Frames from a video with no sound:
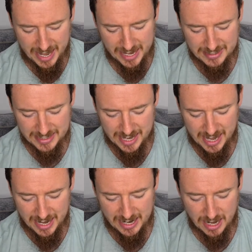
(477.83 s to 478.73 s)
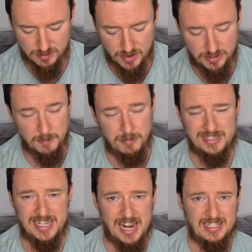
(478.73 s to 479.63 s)
ADA like
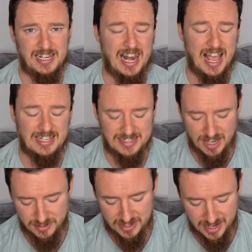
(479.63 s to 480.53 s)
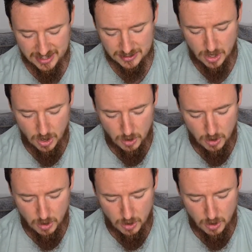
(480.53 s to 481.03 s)
15% in the last 7 days.